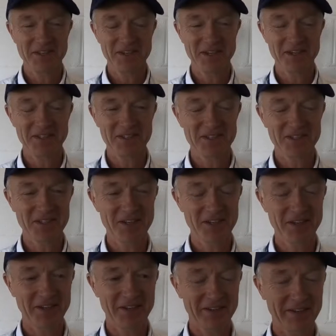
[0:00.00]
Yeah, it's
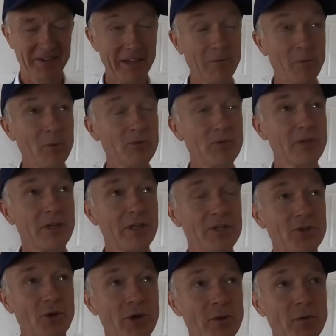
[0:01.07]
that was
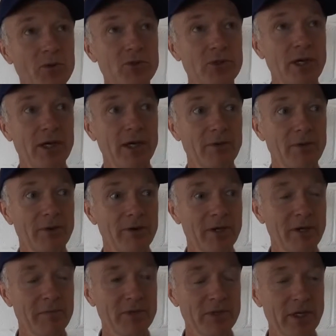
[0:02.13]
Jonny was our,
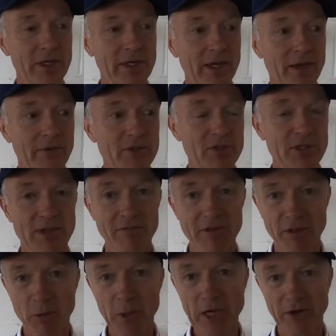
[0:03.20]
let me think now, our
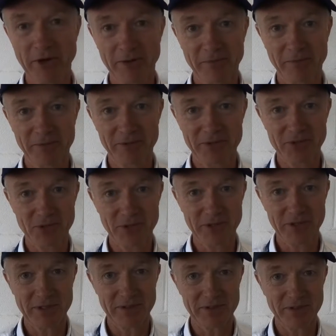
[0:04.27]
seventh winner. So
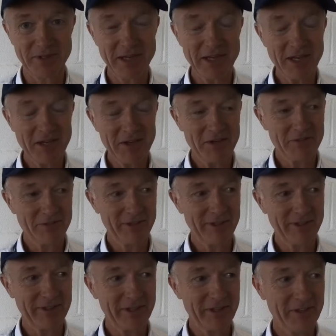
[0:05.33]
he
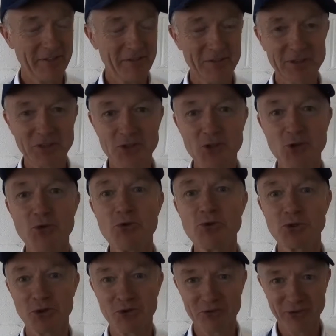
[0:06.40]
filled the
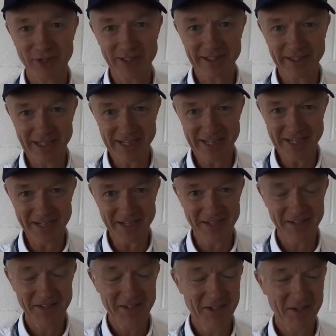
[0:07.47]
shoes of Phil
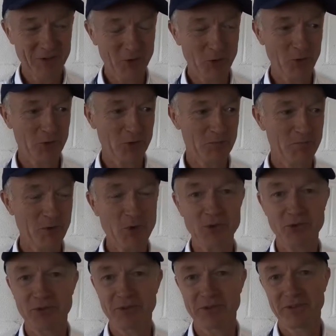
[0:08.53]
Keane. Of course,
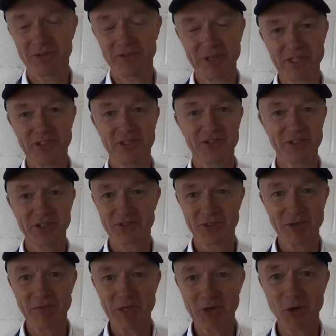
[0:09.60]
both racers
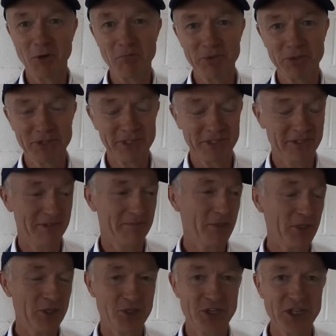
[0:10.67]
extremely competent
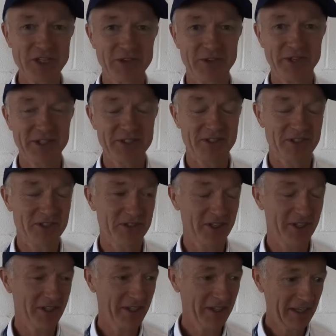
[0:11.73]
British GT racers,
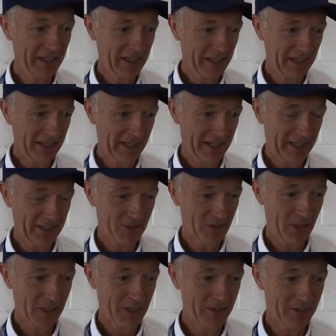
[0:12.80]
and
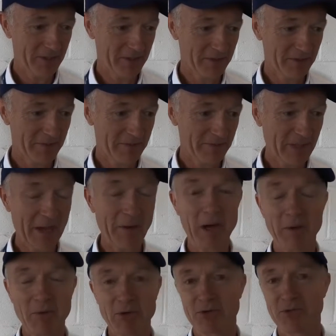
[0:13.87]
so
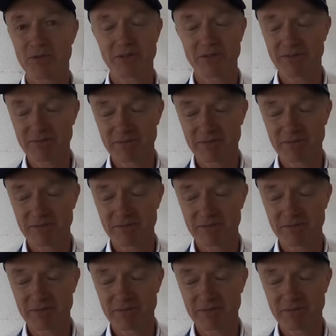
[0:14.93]
I was